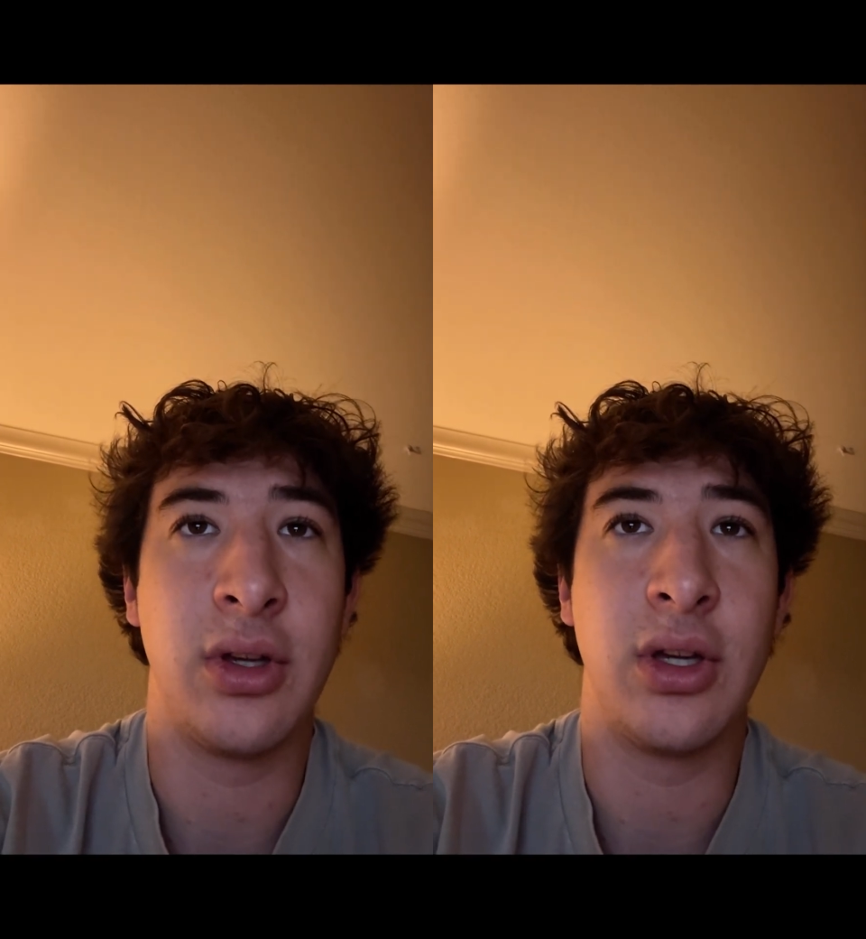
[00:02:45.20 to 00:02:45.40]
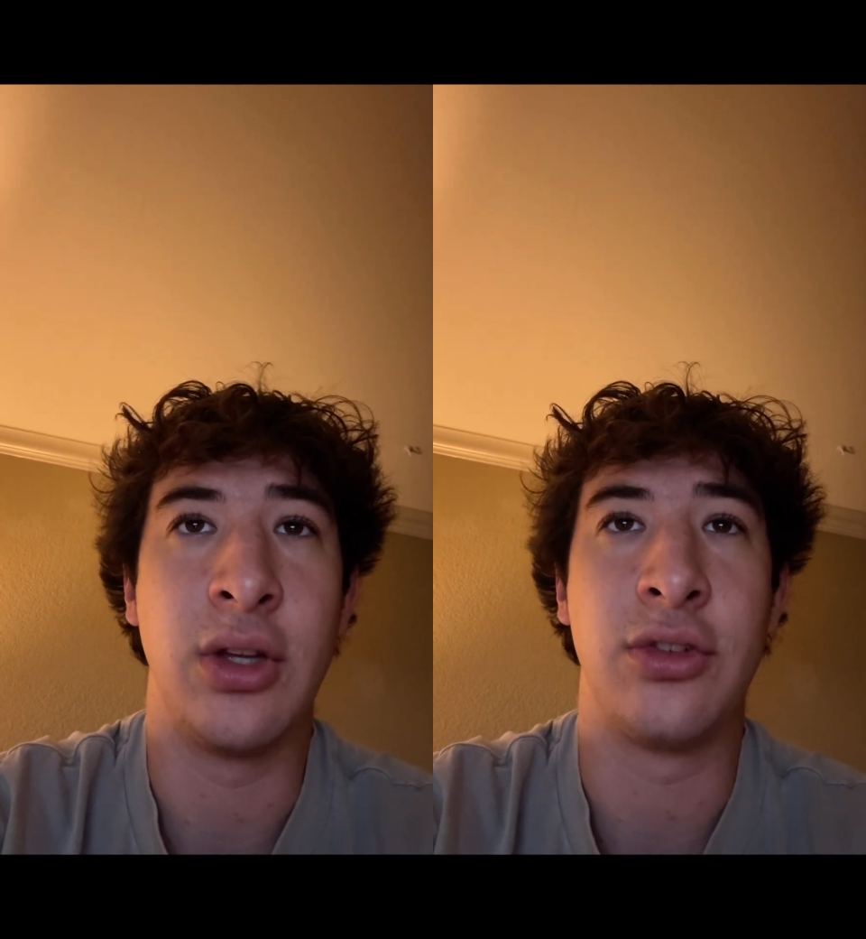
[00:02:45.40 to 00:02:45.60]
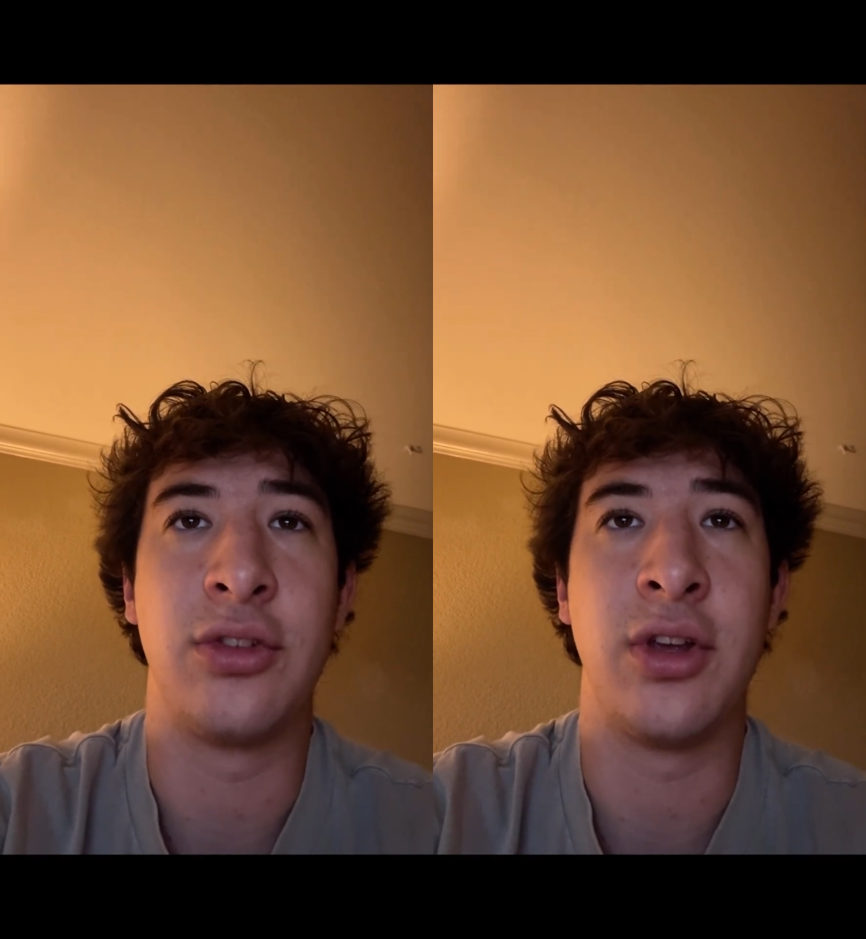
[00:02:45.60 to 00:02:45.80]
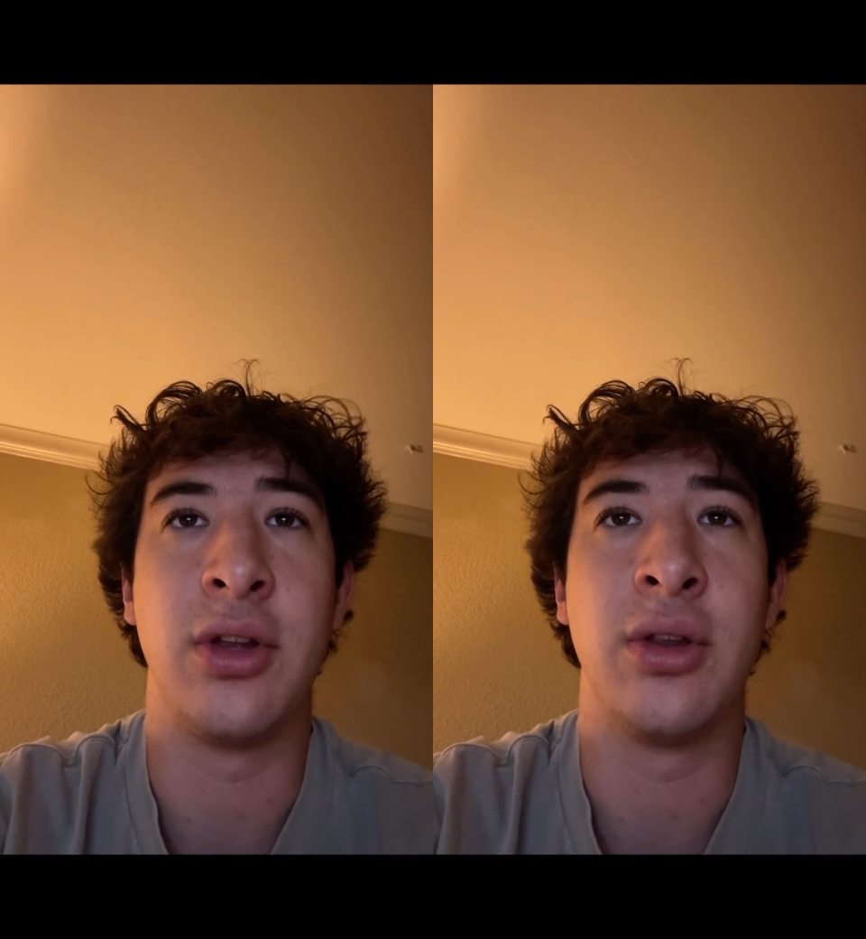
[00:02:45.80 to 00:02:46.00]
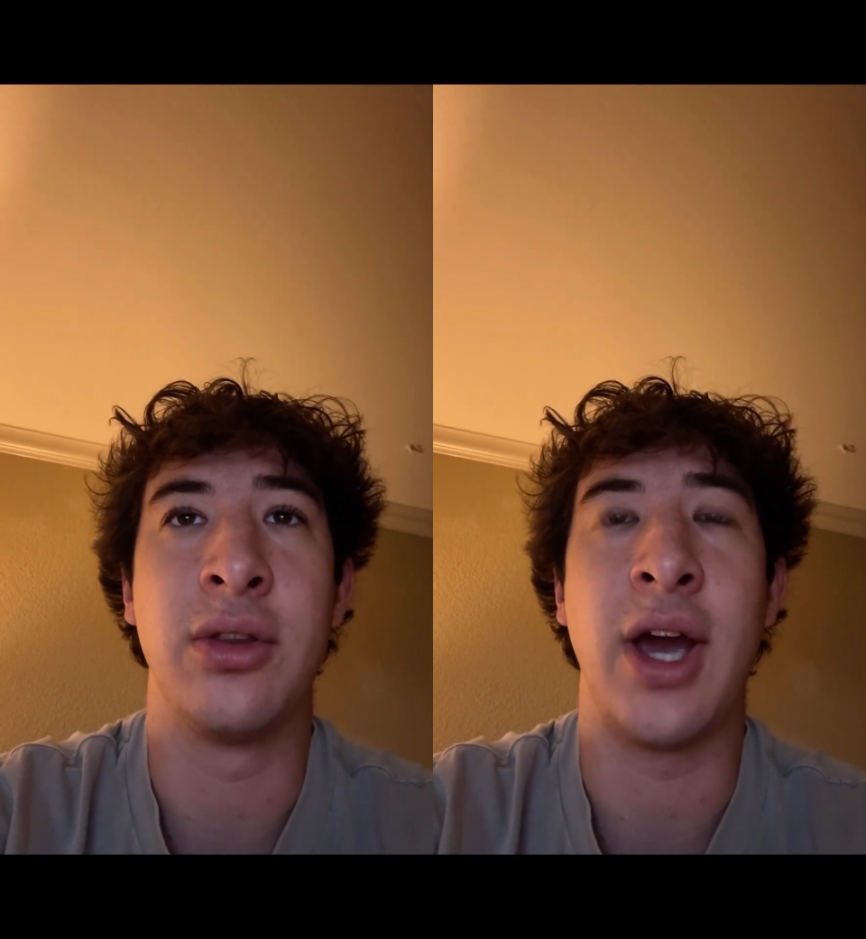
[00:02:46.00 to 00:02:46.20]
is
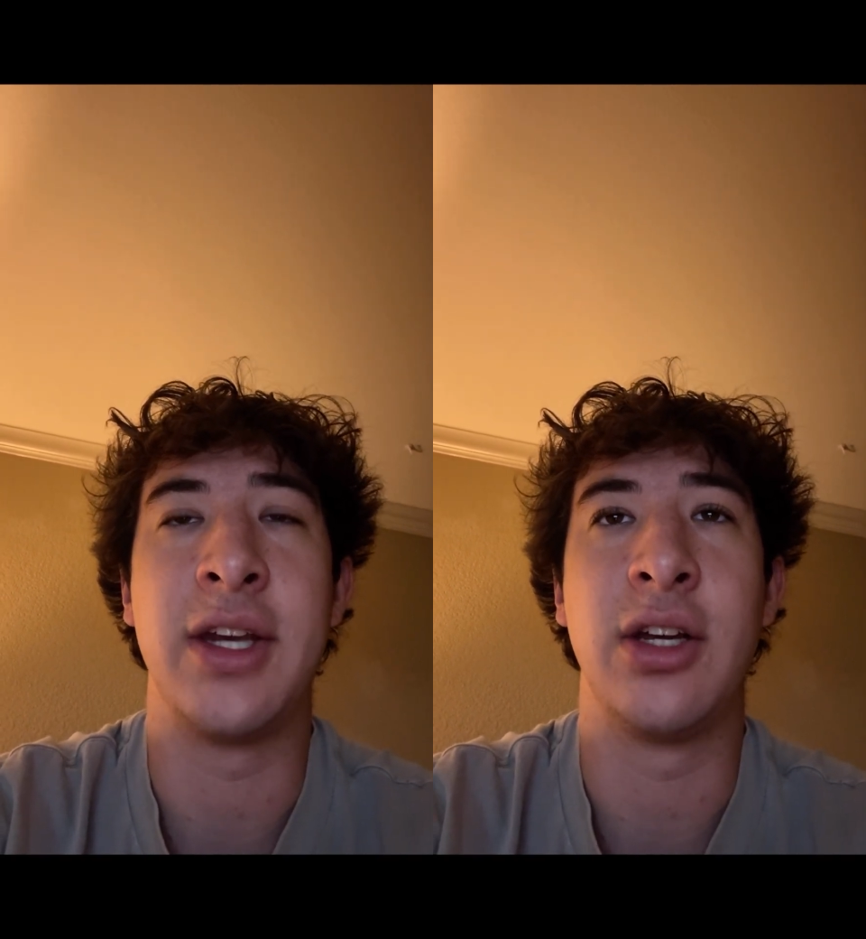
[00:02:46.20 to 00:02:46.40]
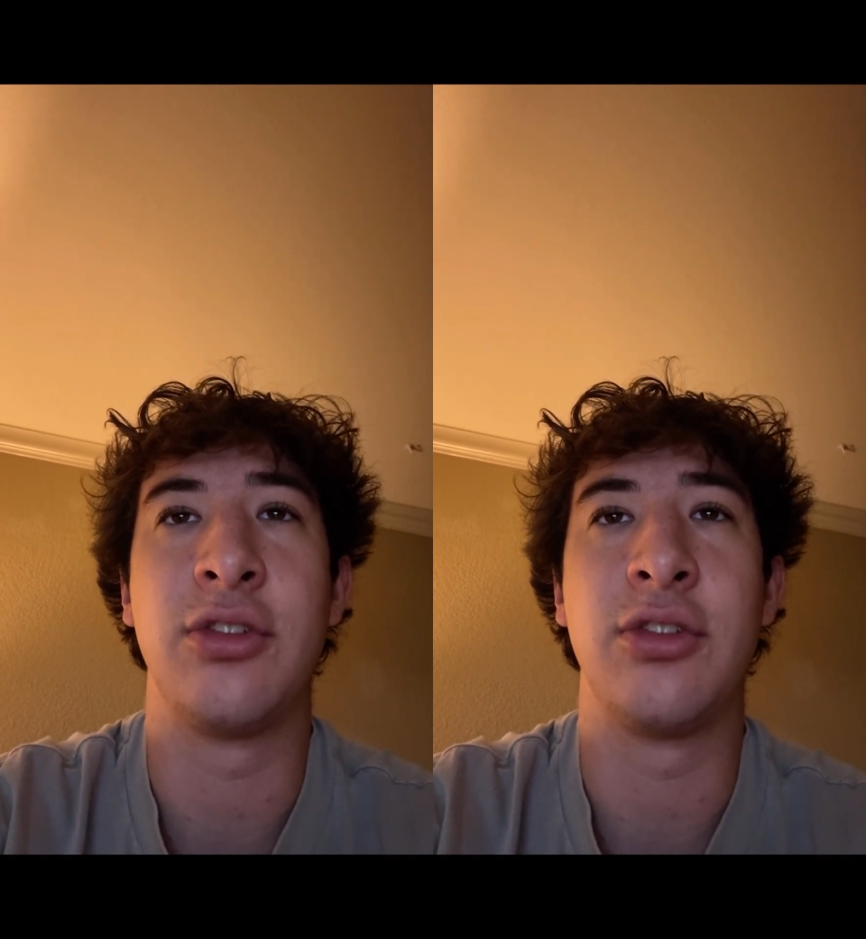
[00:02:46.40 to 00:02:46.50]
still 9 years